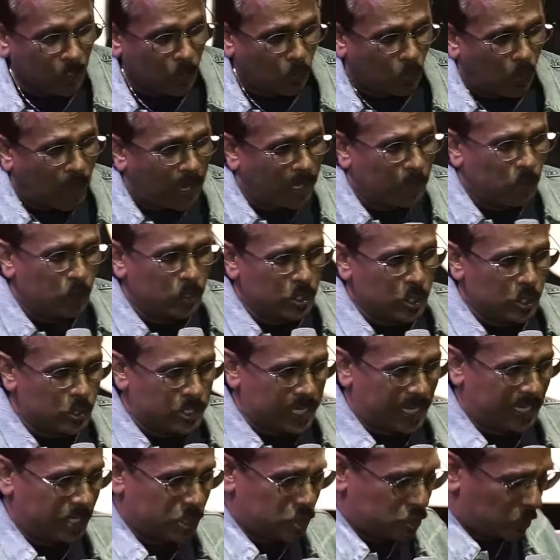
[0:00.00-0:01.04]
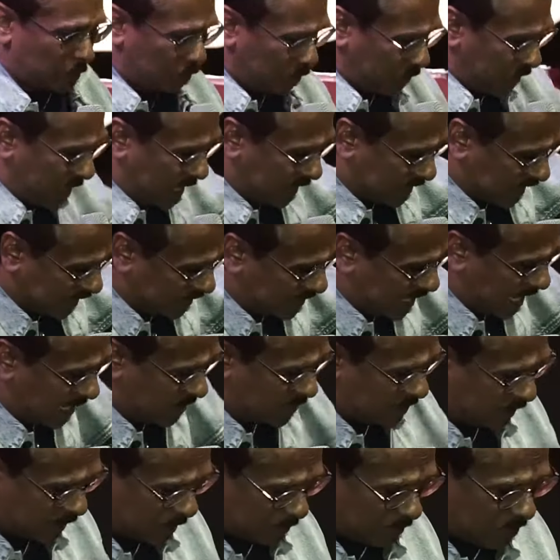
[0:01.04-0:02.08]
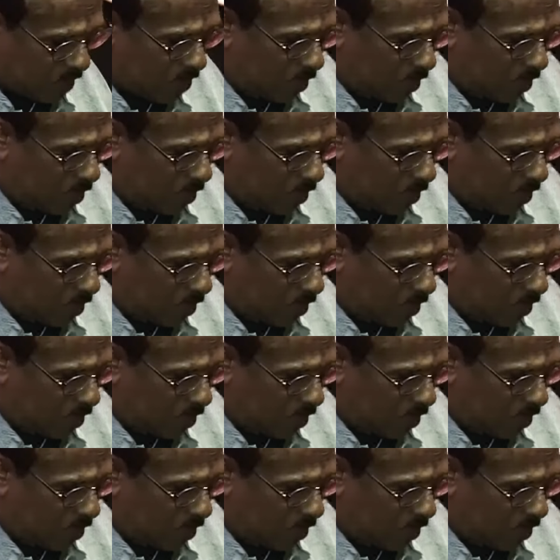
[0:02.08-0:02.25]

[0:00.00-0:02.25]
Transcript: Why would you tell us to pray that that come